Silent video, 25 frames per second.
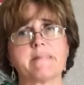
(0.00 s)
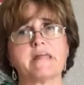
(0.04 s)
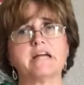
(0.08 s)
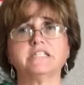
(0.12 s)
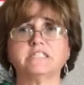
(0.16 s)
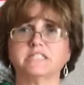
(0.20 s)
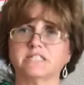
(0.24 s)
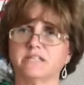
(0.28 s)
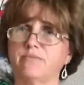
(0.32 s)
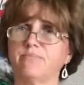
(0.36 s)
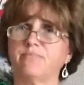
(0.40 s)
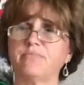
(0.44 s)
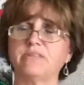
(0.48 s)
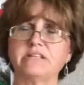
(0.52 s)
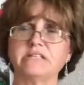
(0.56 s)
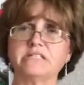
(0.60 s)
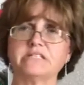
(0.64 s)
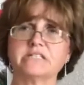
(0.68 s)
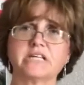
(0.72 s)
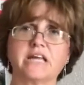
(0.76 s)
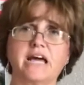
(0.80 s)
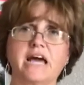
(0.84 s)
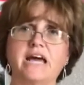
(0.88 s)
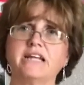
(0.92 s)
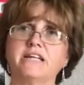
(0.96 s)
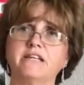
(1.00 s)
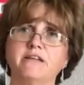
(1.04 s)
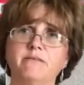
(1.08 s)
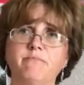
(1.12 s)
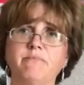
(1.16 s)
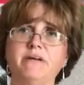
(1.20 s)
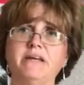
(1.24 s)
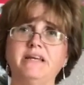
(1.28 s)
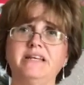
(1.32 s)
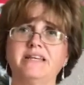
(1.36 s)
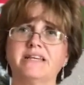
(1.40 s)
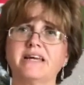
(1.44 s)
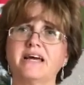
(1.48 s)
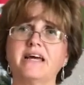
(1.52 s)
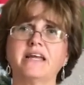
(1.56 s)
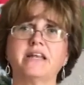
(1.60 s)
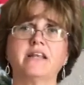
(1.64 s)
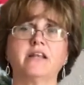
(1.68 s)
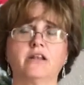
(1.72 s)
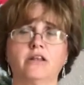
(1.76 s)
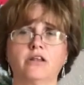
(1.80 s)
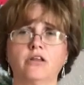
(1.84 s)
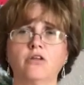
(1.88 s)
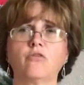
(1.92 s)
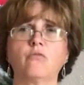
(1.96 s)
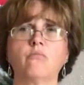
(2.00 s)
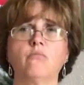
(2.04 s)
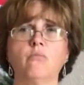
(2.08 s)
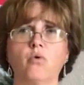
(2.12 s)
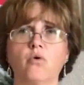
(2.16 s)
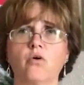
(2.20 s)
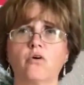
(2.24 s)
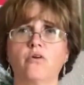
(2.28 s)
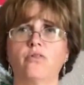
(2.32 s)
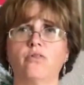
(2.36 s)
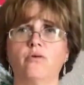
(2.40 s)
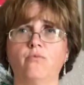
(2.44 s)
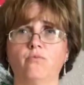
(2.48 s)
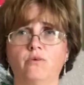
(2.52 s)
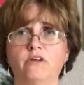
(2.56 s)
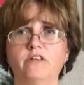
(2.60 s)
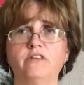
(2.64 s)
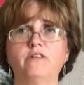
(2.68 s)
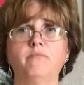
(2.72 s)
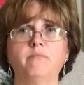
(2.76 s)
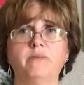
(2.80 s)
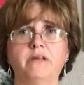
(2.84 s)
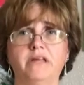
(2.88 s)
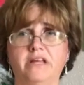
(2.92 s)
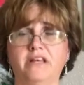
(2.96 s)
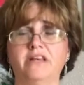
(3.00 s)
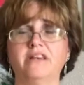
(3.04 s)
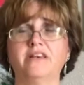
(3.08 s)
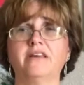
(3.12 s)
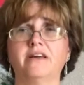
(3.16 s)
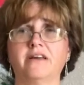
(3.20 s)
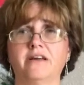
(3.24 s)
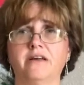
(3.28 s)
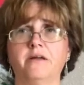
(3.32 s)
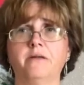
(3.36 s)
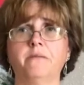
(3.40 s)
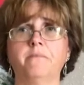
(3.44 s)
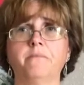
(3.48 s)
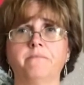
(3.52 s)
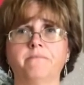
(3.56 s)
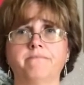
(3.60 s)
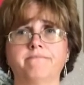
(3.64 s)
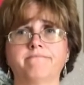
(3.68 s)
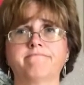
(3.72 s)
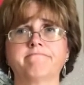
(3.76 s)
Something's got to be done a little more than what's being done.